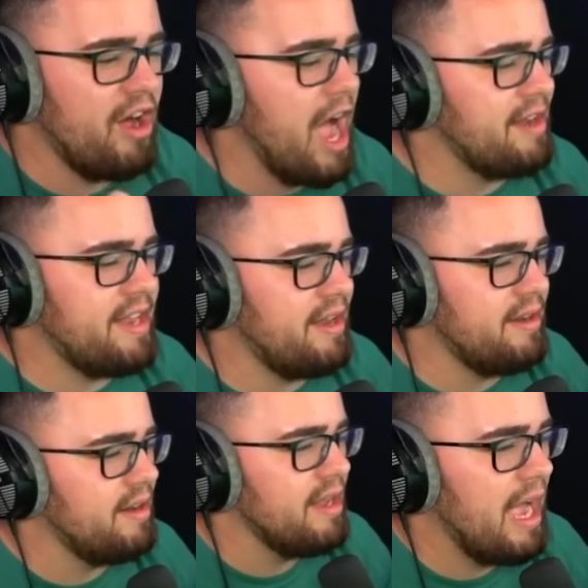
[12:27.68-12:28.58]
I
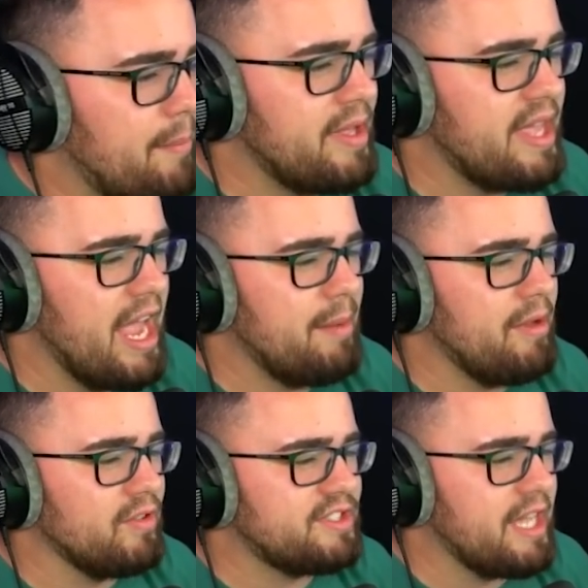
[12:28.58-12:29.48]
didn't. I became
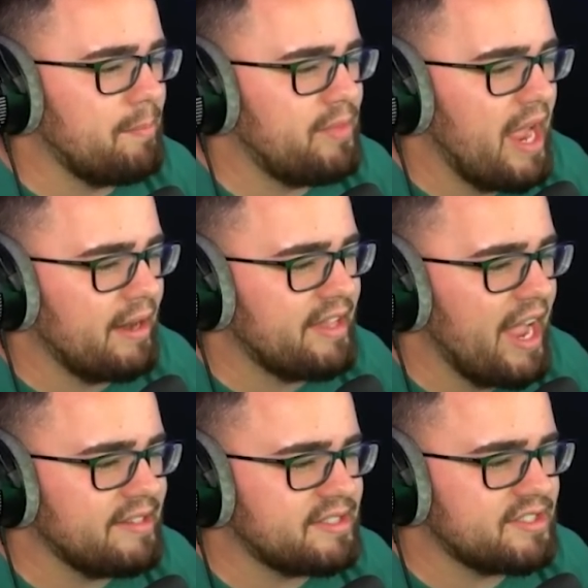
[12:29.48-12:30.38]
evil stepdad.
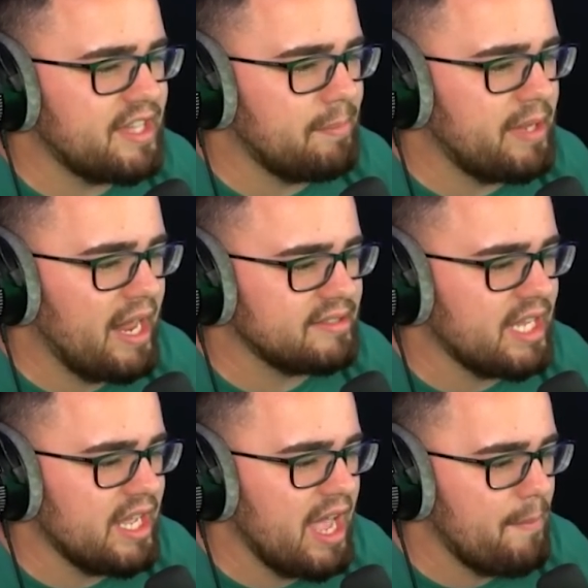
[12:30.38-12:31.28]
Gangsta stepdad, I
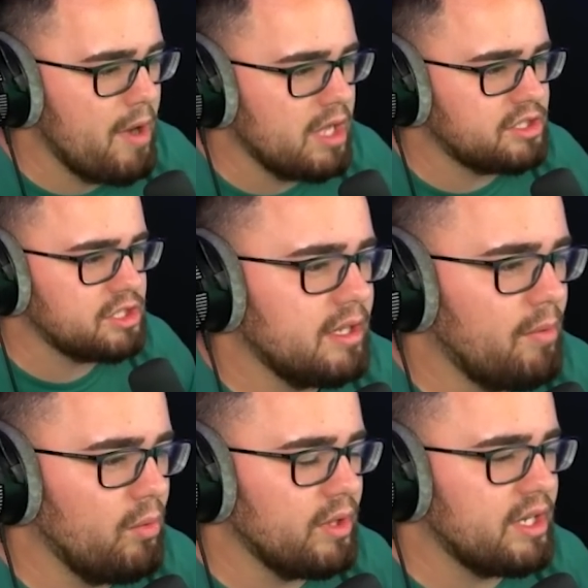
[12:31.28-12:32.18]
tell you that much. I'm
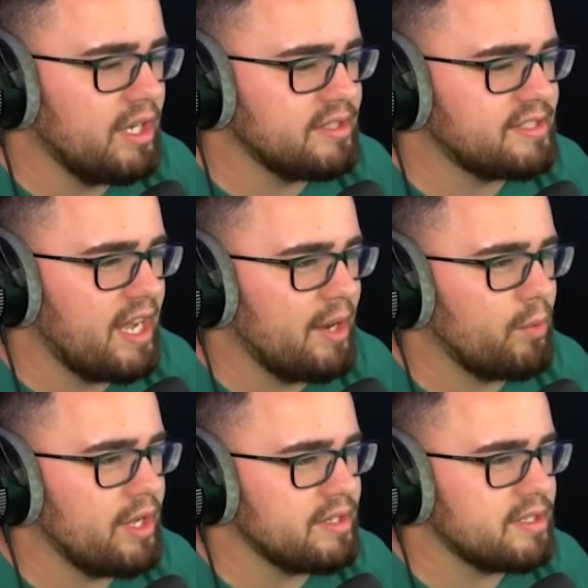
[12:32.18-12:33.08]
holding the gun
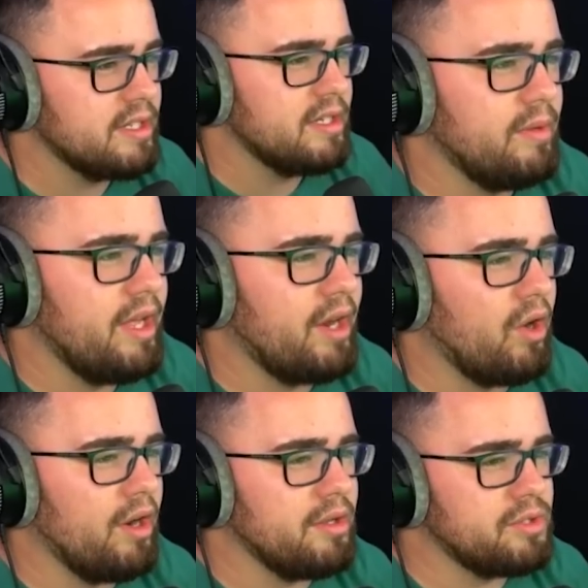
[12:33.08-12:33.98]
sideways. Where the heck
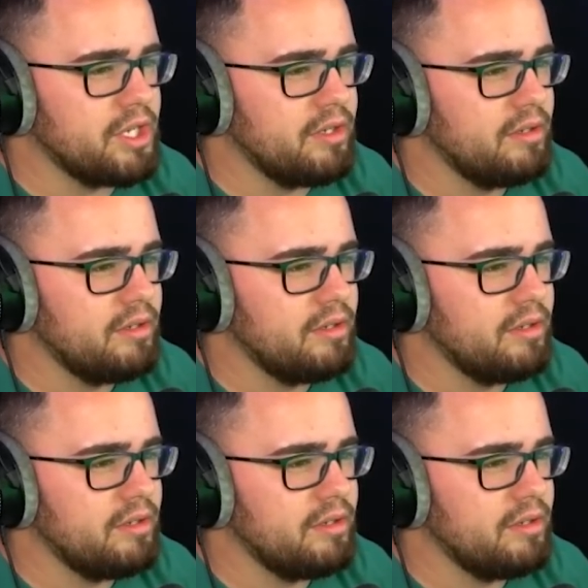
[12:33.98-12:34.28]
are you, Jen?